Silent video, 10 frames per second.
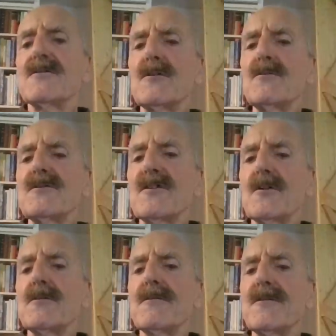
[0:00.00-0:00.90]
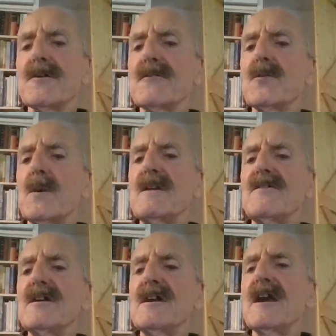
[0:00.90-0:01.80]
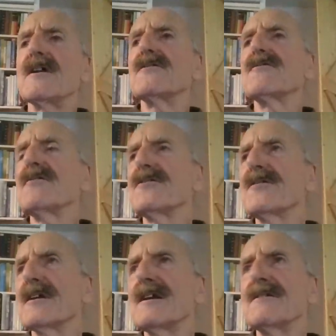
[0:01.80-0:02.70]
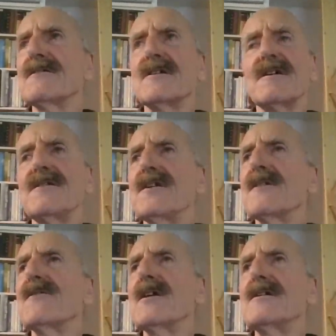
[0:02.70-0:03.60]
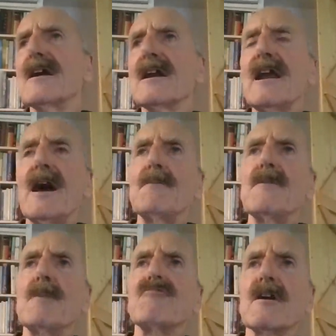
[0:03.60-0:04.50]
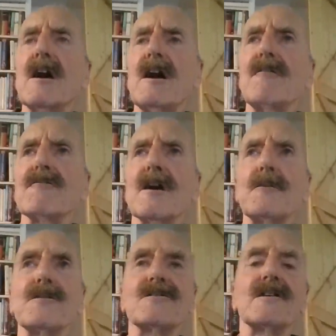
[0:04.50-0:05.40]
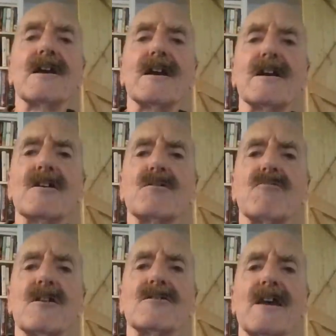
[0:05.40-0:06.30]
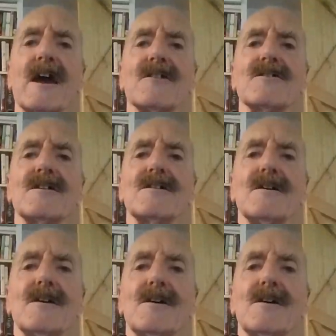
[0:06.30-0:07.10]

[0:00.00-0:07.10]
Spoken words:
do so for 20 years, crossing it, nevin, neclam, neprecario, as the legal expression has it,